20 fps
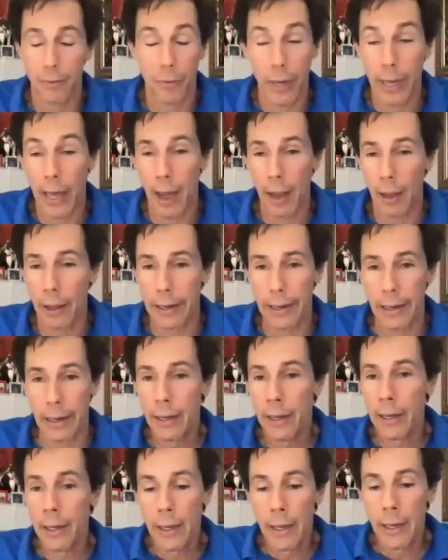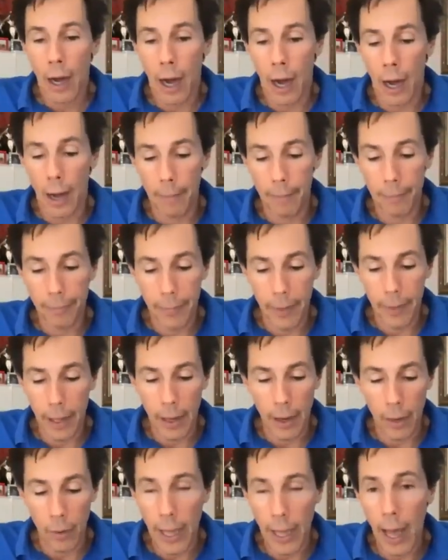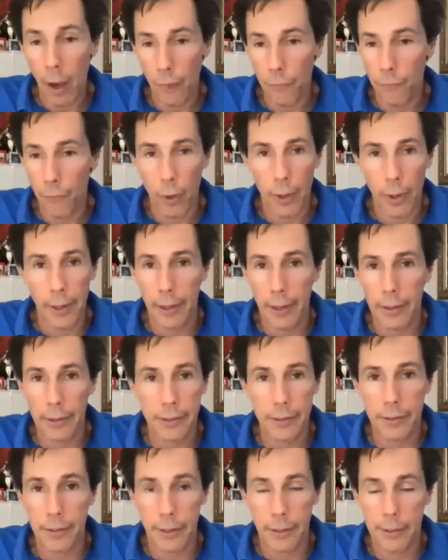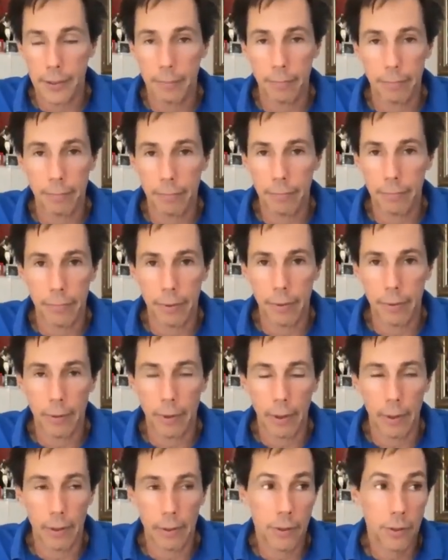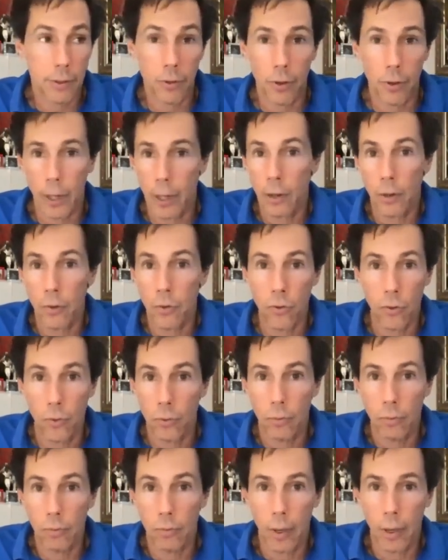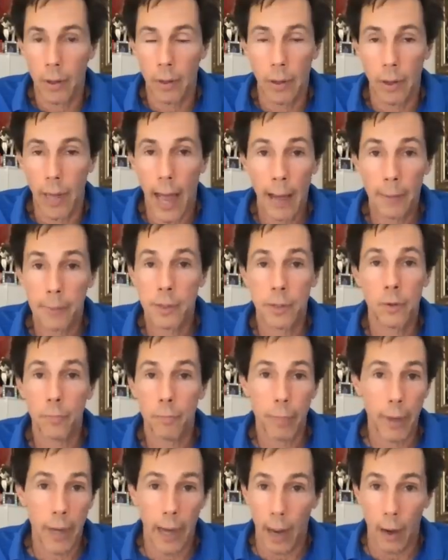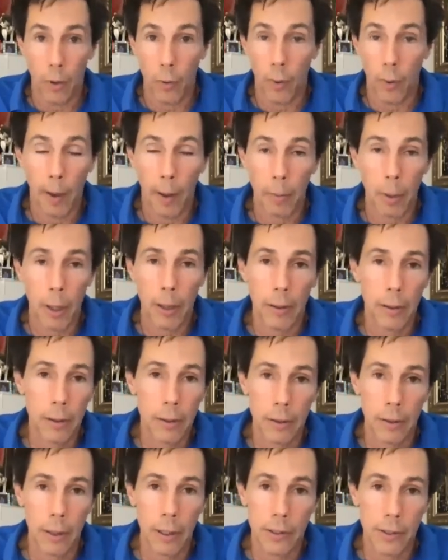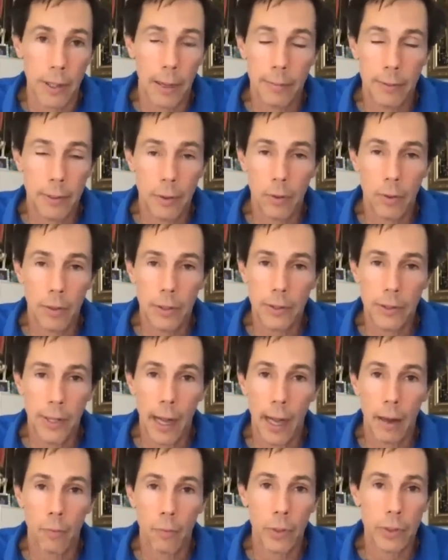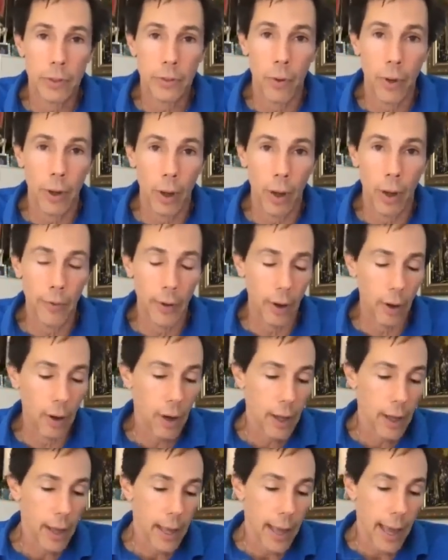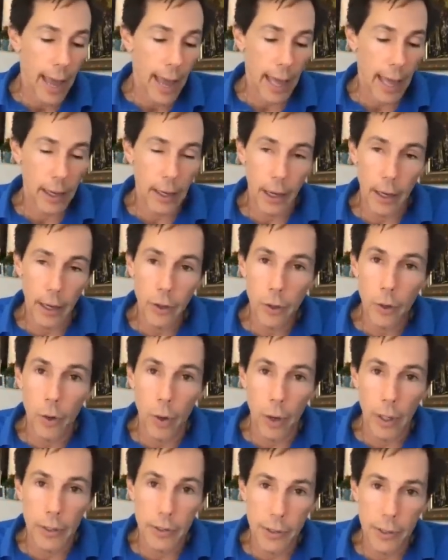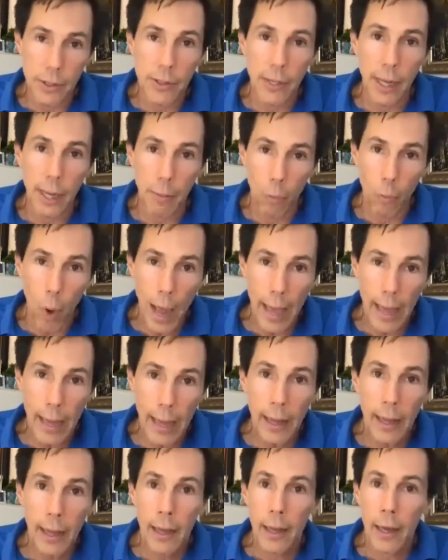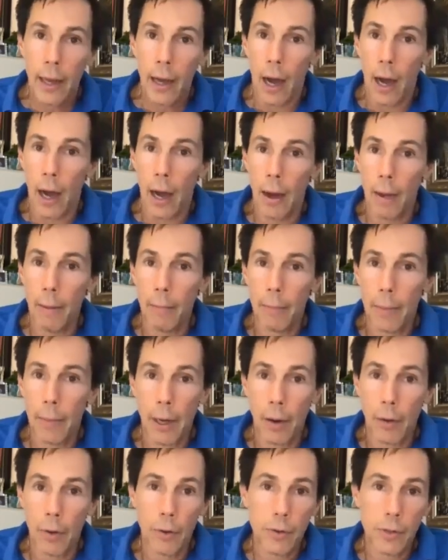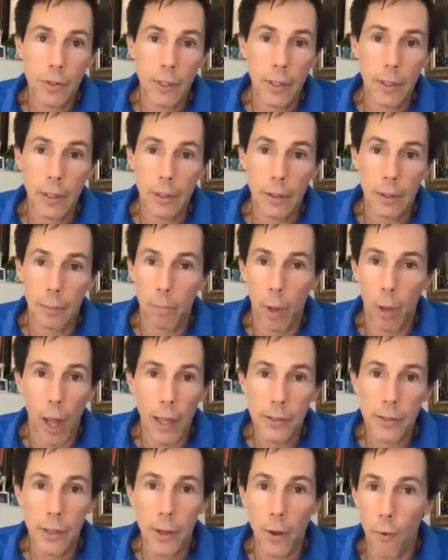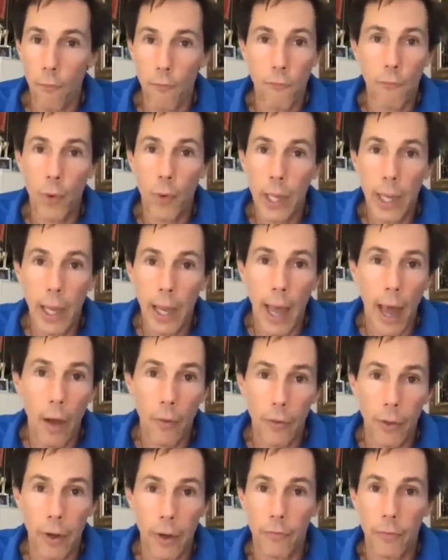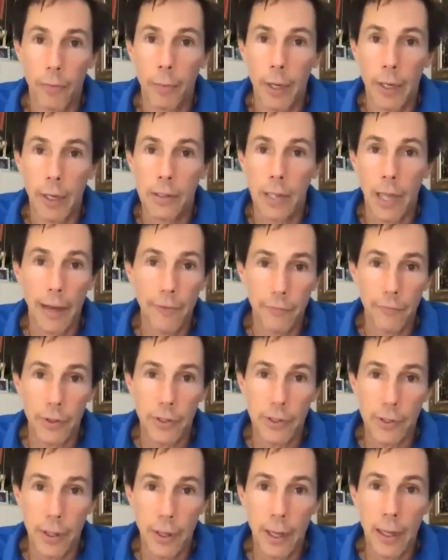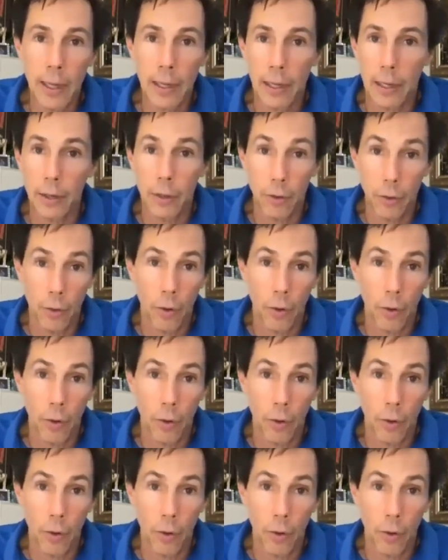a reality. Um, you know, California is just it's turning into an absolute banana republic. It, it's absolutely sad what's going on there. And uh, New York is the same way. Um, you know, you see de Blasio freaking out that everybody has left the city in New